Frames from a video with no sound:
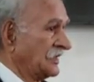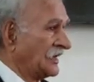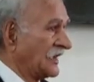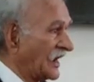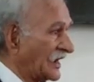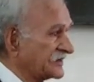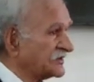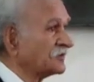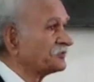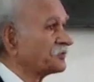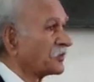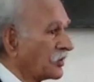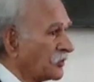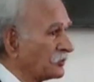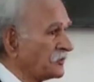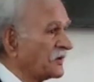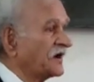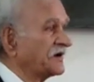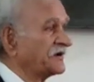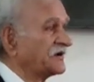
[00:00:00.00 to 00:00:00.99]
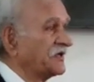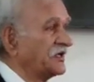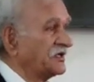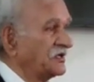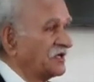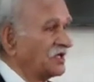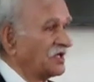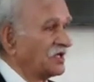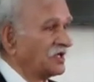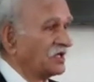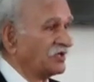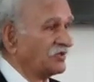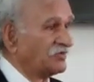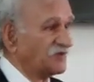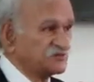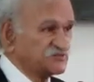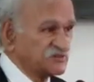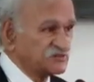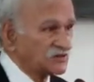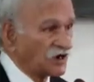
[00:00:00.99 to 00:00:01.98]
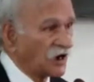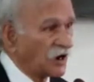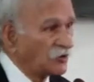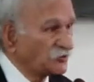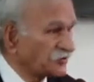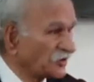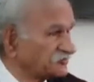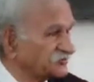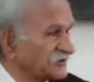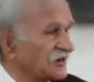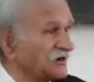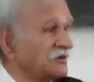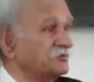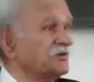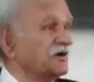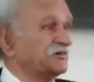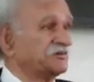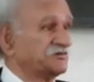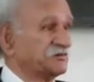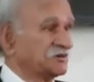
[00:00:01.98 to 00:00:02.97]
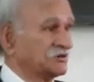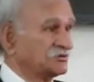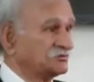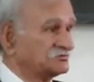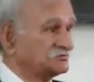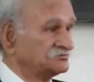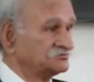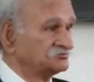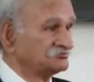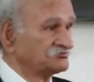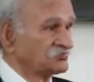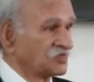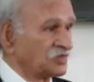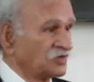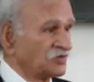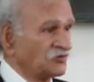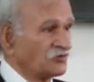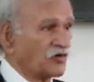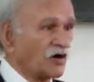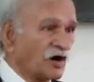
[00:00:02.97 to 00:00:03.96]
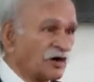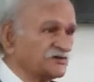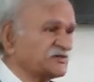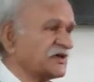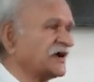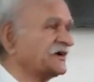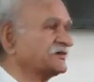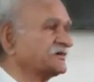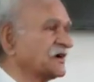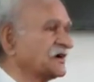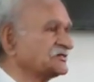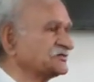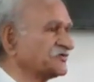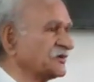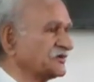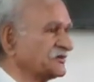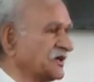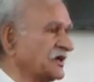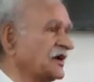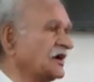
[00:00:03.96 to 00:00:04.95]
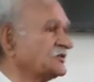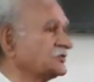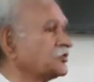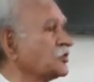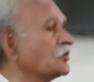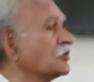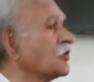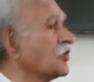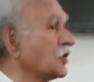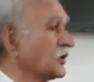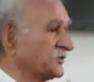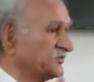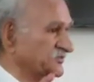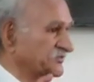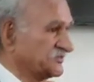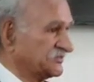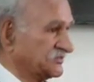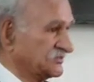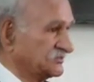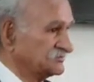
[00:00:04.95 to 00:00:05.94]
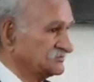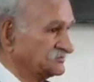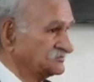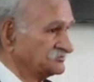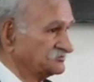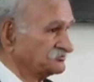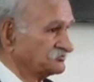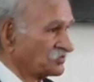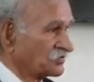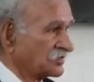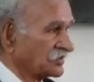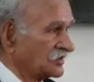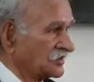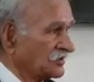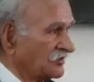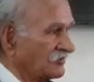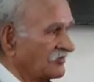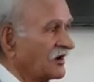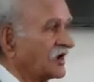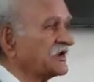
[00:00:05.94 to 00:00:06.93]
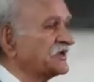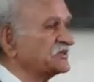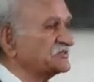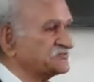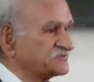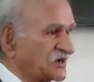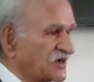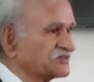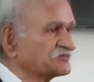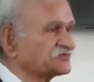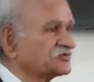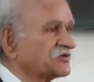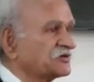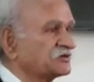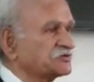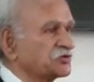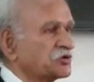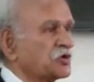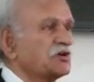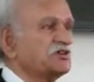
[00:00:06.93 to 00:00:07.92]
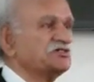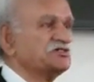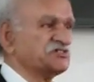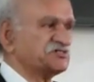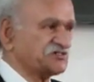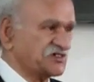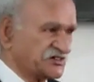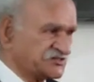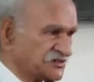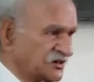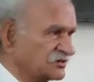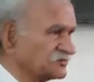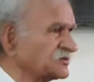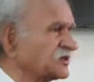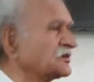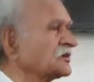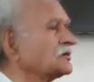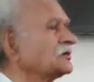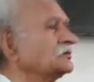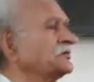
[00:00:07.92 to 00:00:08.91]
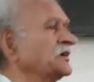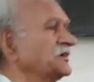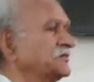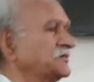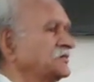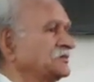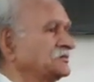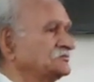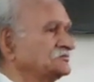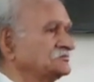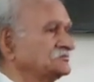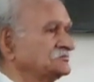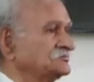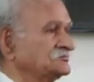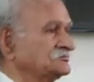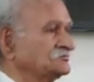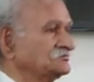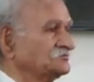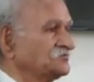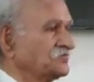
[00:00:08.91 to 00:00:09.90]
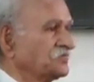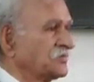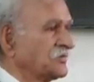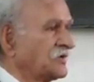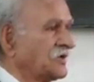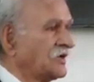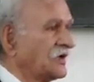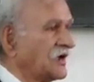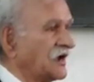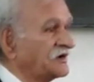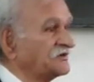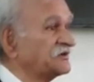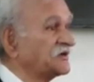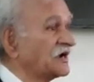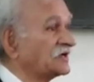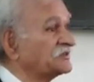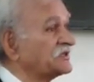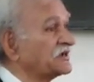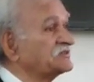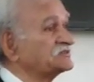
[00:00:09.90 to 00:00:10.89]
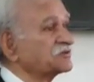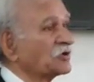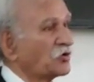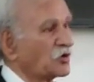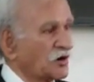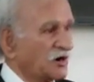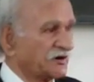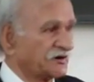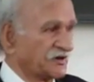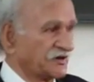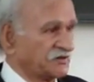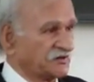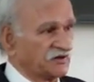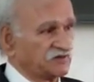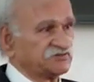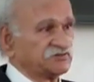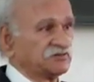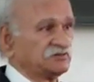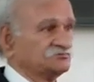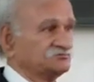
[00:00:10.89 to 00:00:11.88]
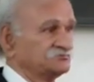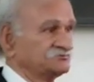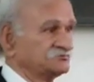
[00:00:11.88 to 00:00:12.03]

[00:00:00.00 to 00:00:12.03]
And the property which is out of the limit, for that transfer there are two modes. One is transfer through registration of the document, and the other is oral transaction.